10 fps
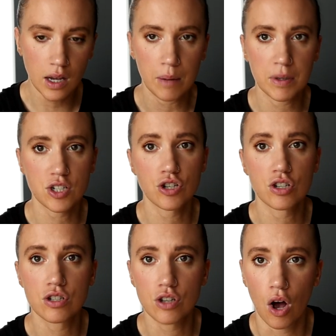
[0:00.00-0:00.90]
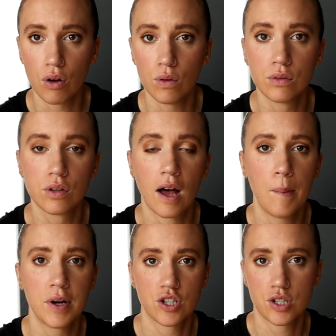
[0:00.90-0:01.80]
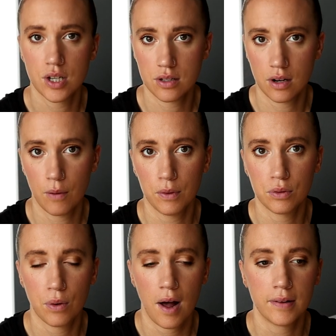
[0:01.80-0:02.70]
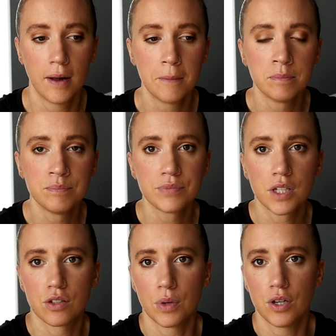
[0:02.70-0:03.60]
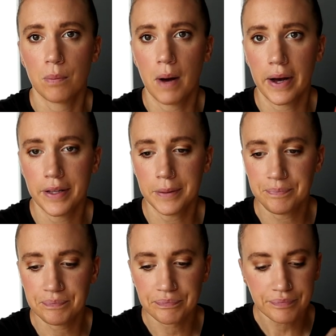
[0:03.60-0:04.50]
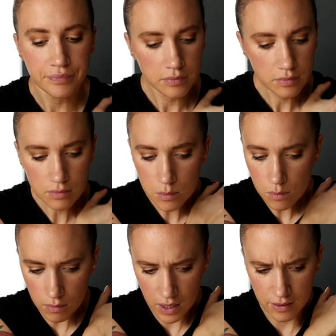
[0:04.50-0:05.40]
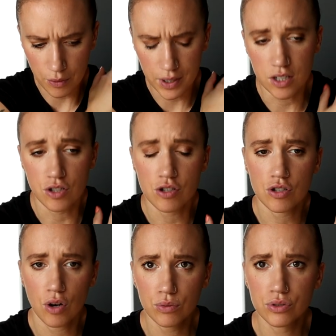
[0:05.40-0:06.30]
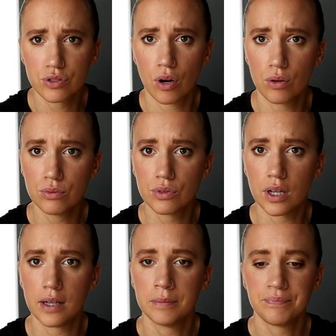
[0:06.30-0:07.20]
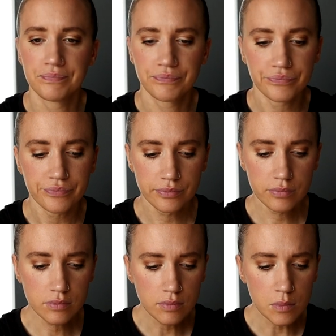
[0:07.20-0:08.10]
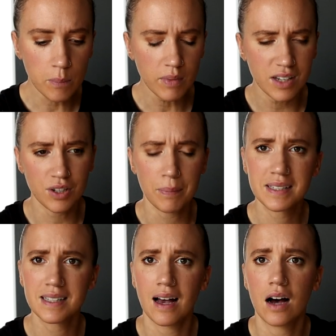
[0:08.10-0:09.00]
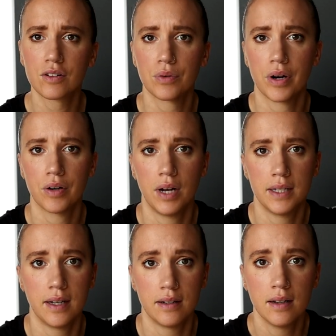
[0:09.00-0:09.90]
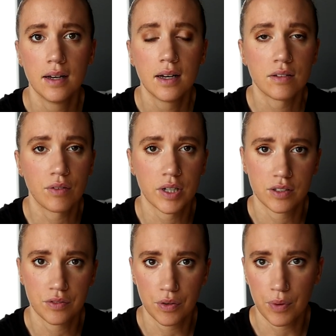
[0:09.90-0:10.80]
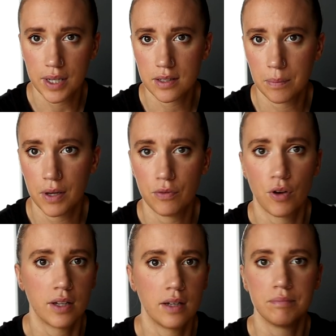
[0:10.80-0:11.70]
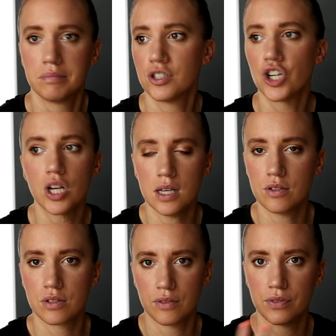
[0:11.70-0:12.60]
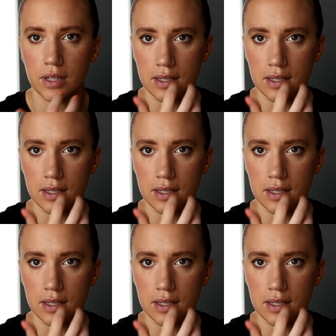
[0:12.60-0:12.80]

how much salt, how much seasoning I want to add. Because when you buy them, they're already so salty, so it makes it hard to regulate then the rest of the recipe if you're adding cheese or something